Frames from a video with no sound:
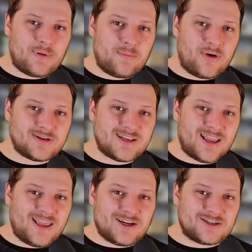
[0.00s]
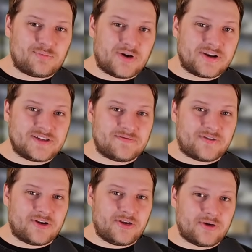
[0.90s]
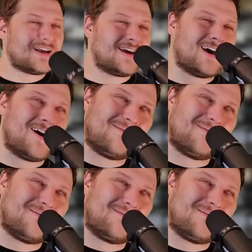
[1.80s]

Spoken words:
birthday, here's a present for you." Come